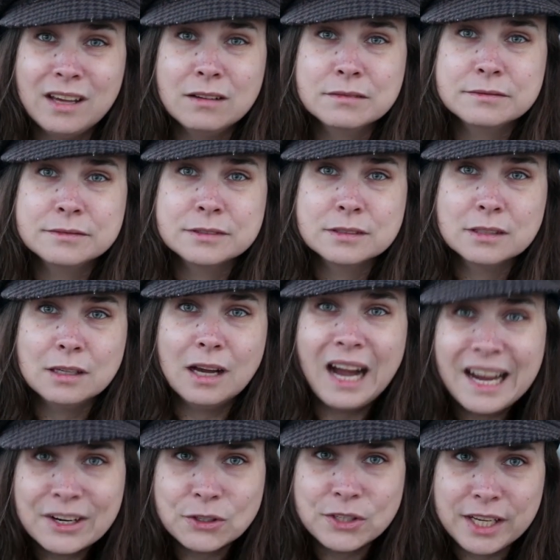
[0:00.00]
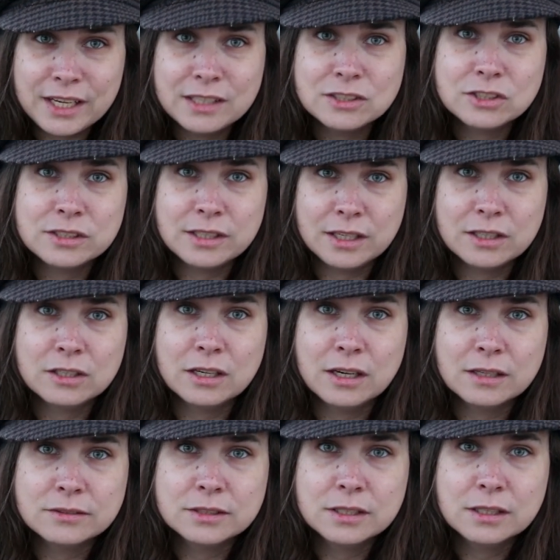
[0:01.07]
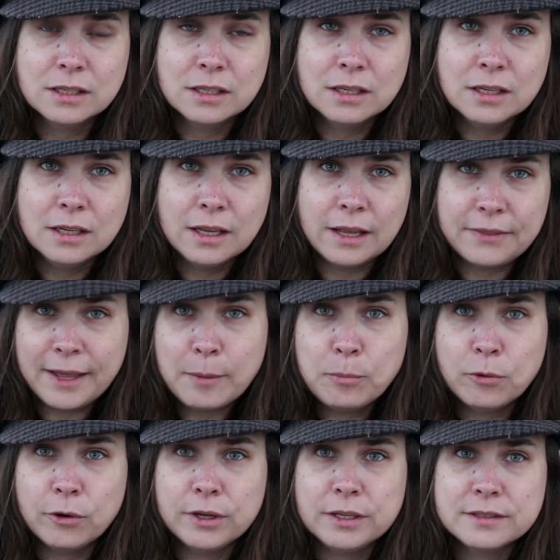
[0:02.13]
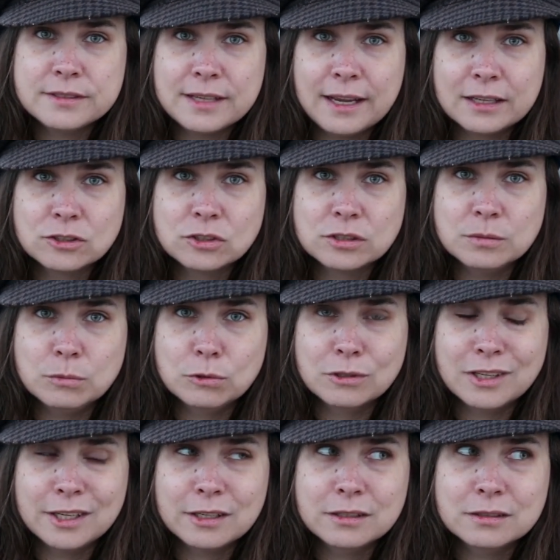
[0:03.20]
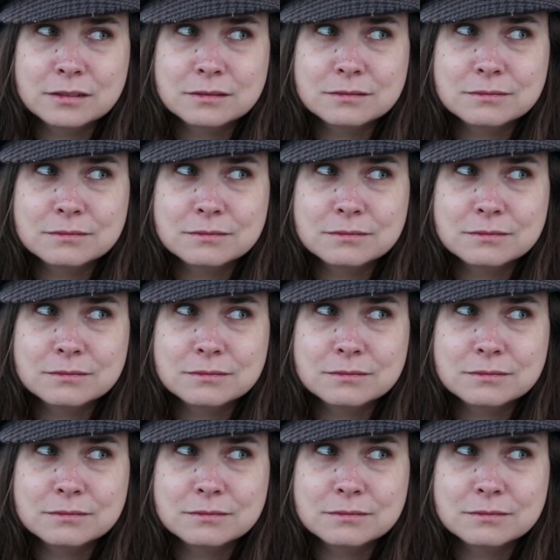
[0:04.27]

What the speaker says: have Iron Age statecraft. At this point, it's actually more like